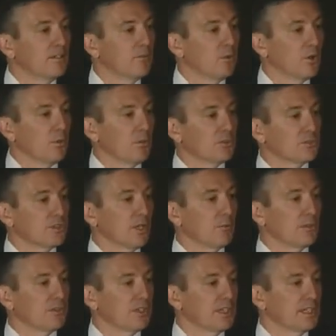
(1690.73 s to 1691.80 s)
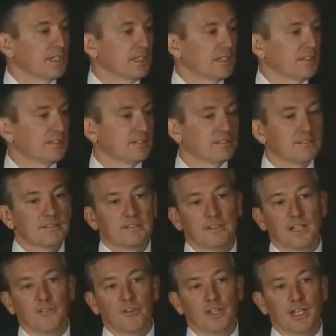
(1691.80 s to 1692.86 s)
We're almost done with the year, and
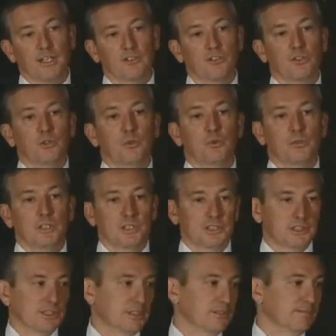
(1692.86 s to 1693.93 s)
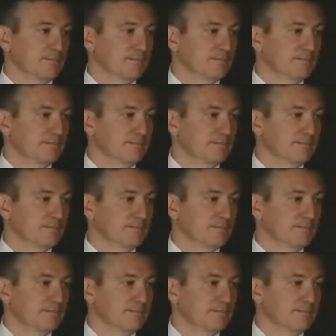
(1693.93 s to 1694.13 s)
they've only had 2 this year.